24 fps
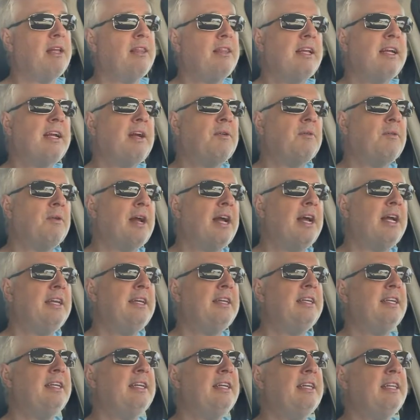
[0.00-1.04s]
I think I
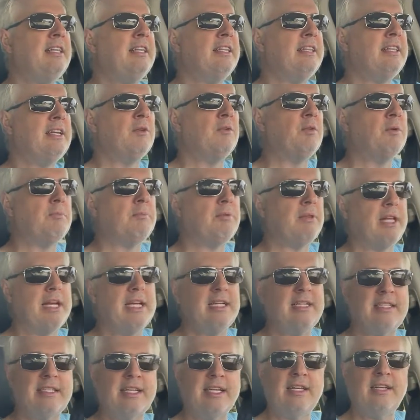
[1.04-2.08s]
read that they're
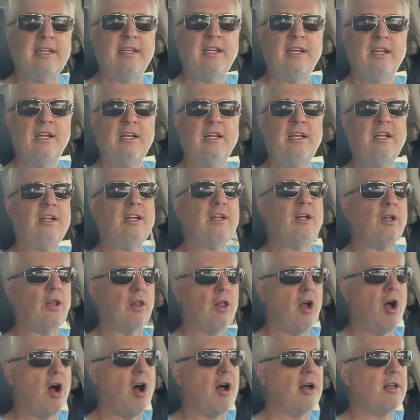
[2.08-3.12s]
replacing
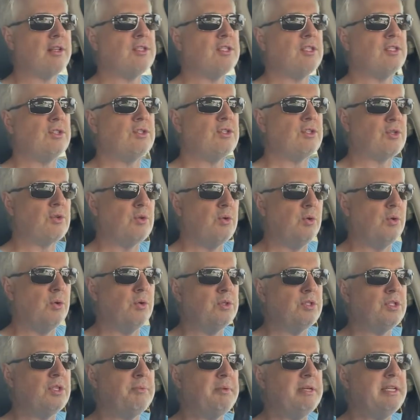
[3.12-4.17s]
clocks in
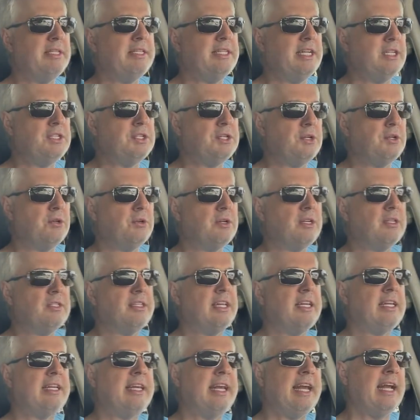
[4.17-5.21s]
schools to be digital because
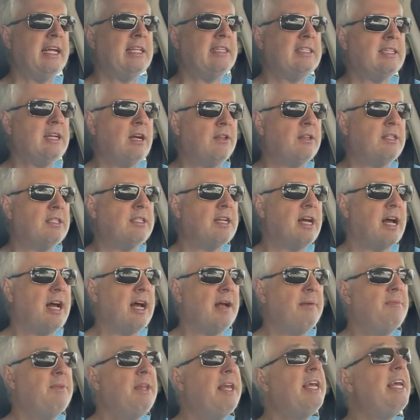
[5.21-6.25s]
they can't tell the
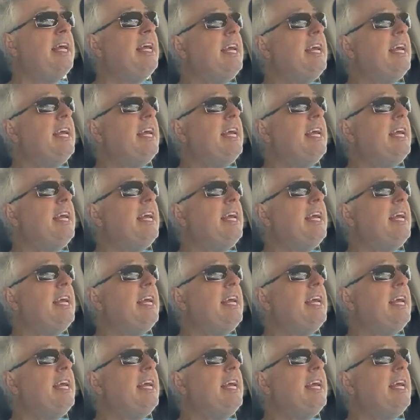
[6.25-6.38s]
time.